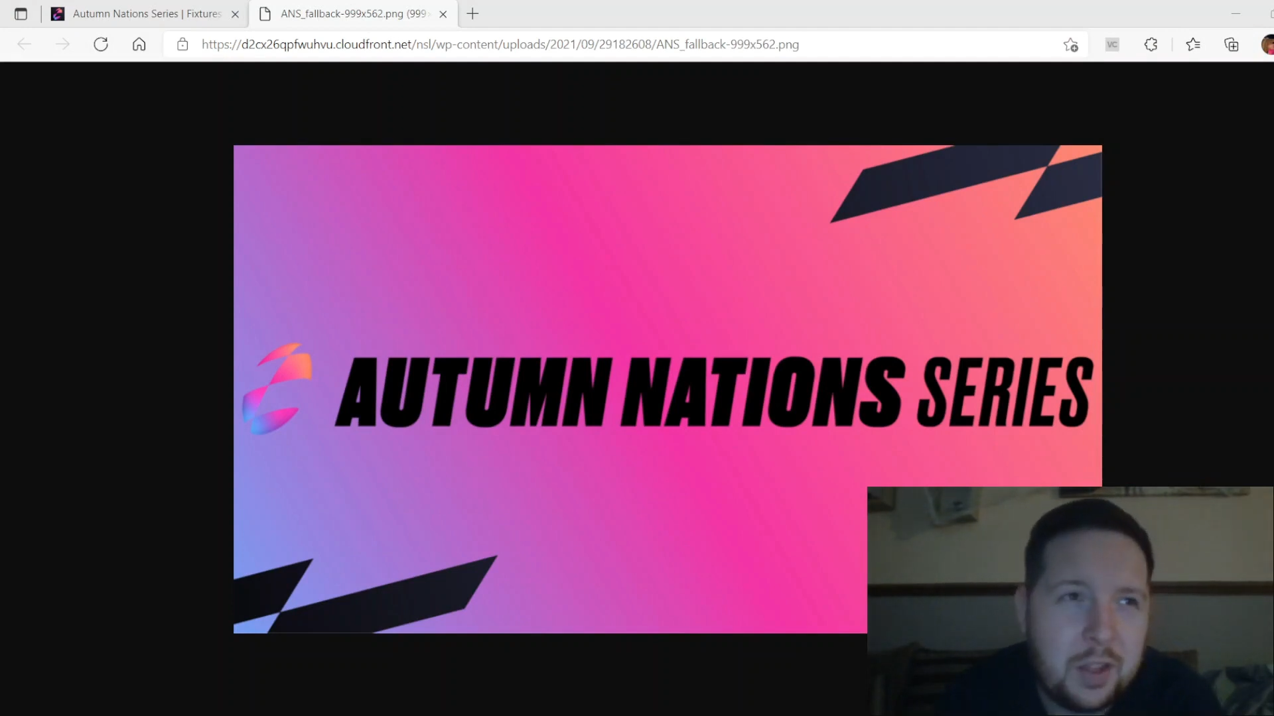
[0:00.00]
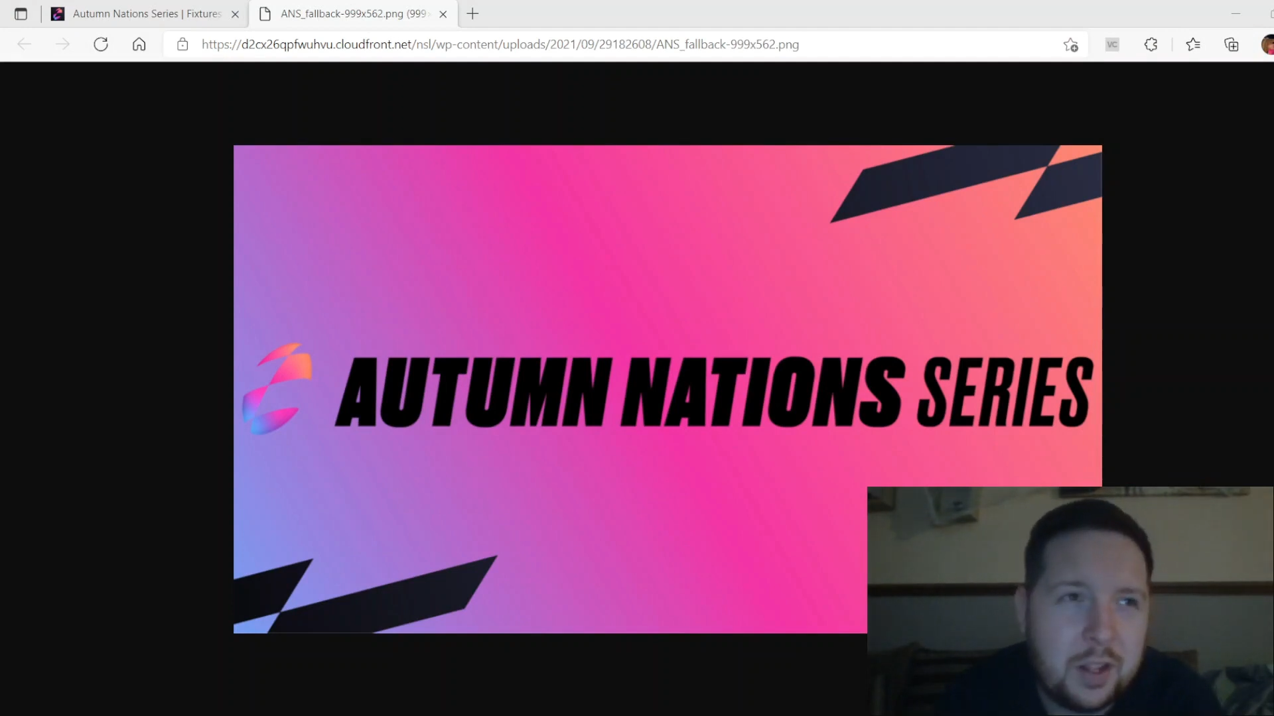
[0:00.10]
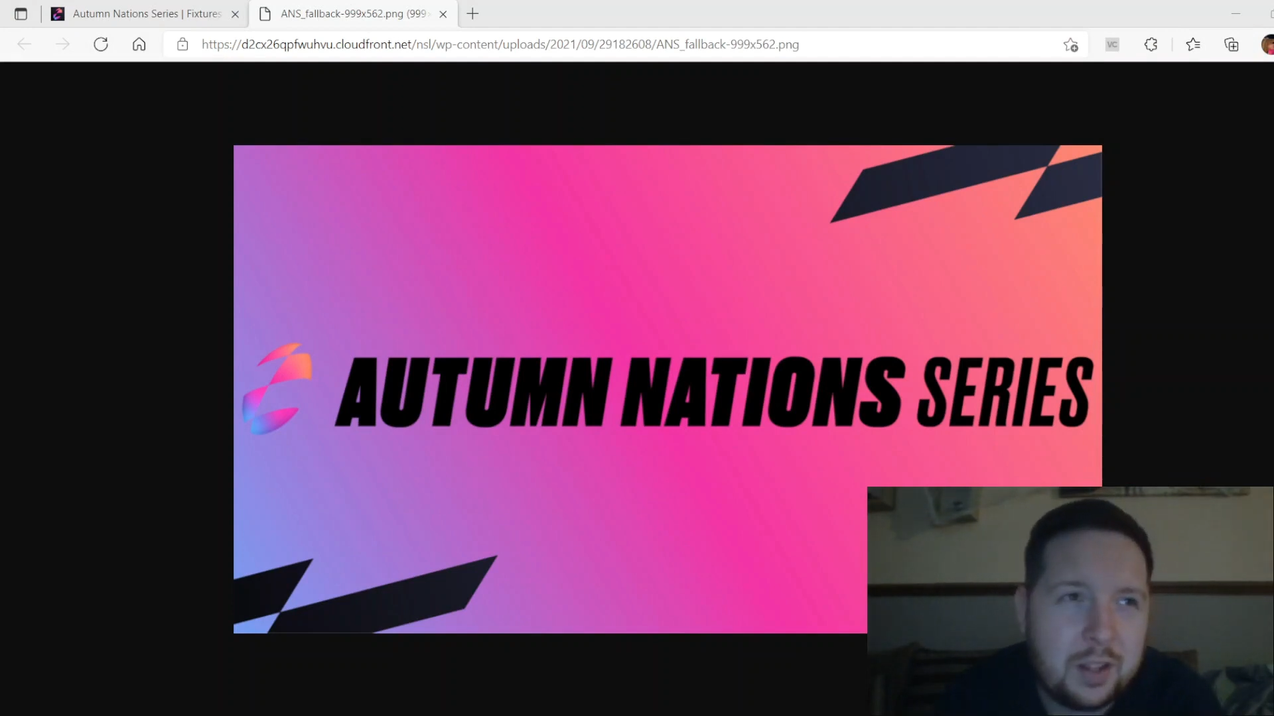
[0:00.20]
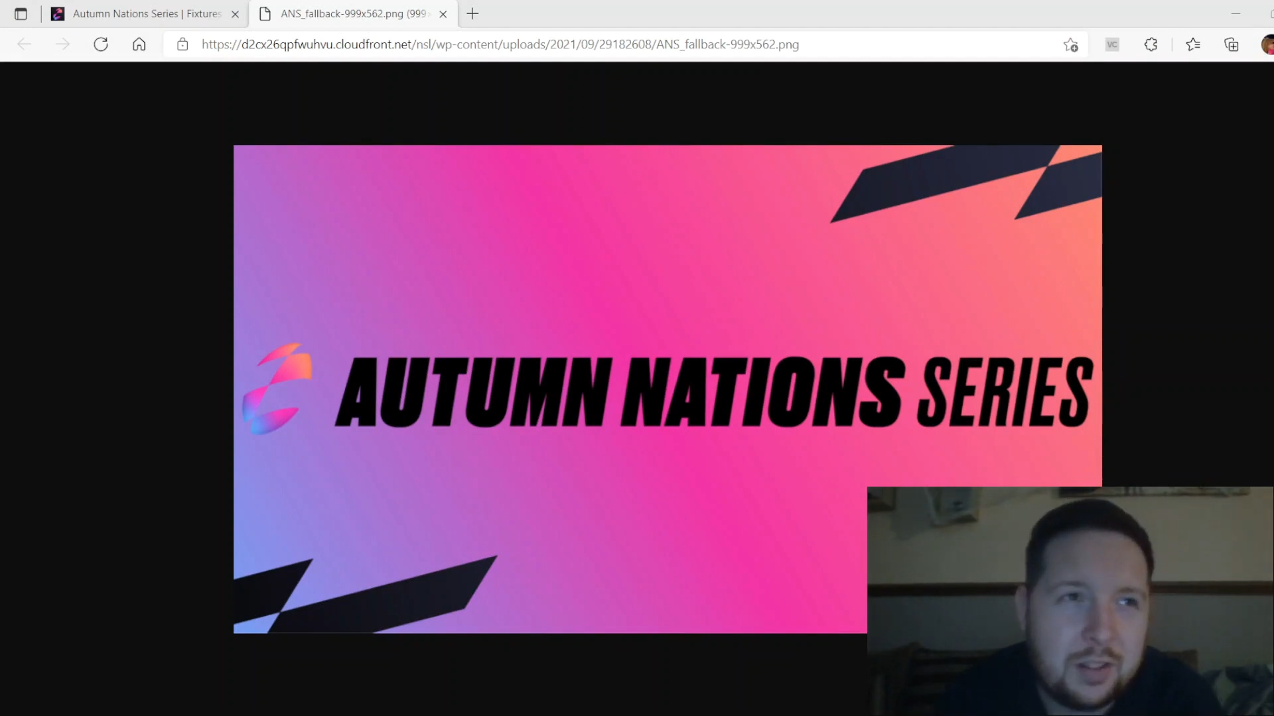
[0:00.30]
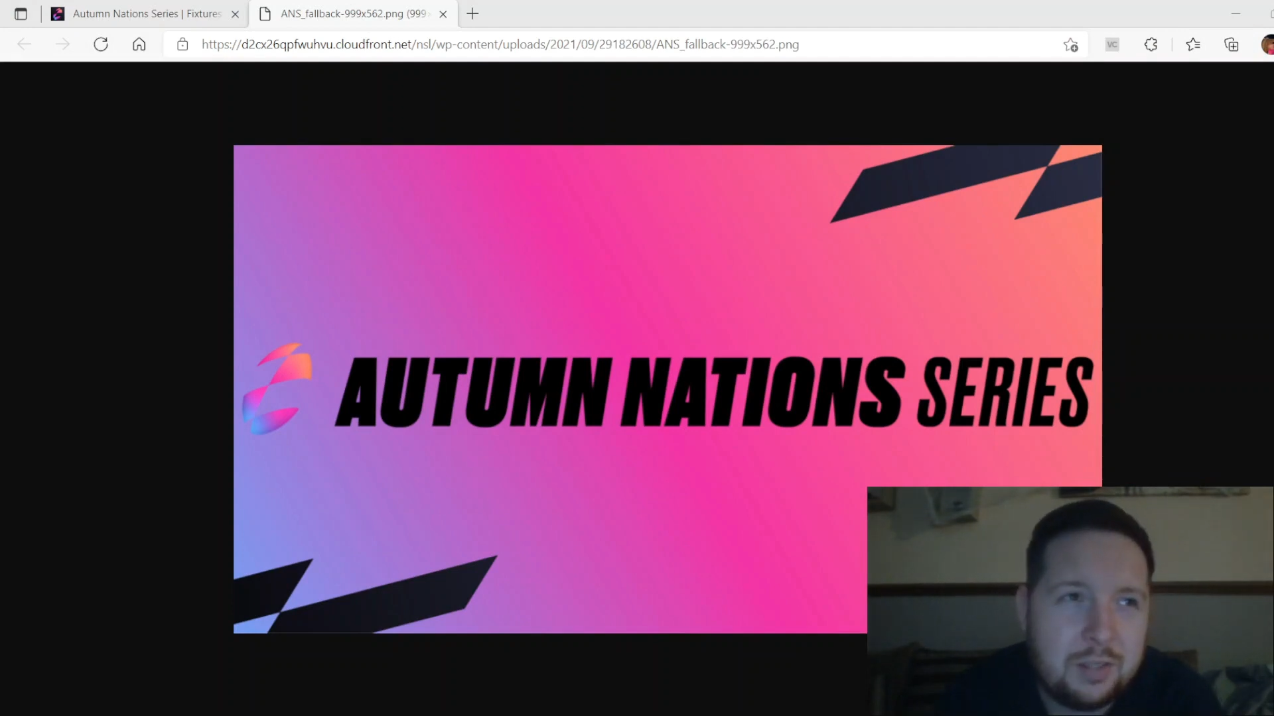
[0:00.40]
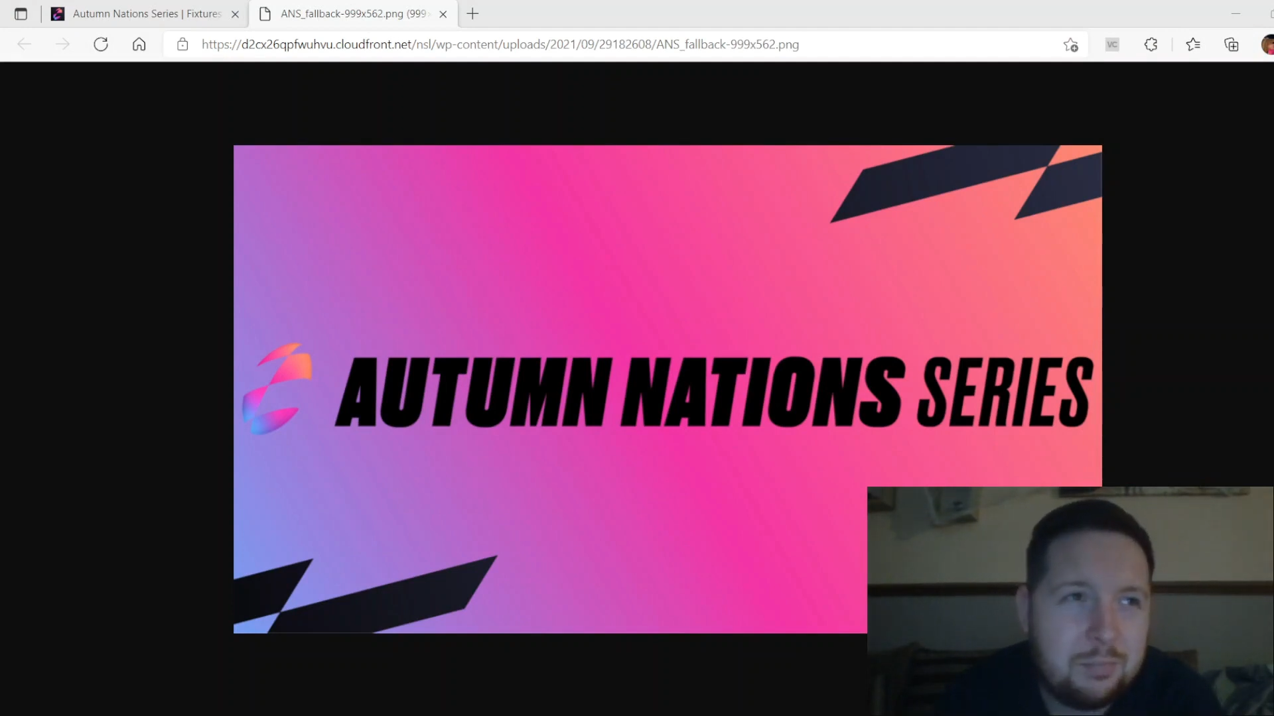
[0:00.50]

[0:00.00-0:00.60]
think I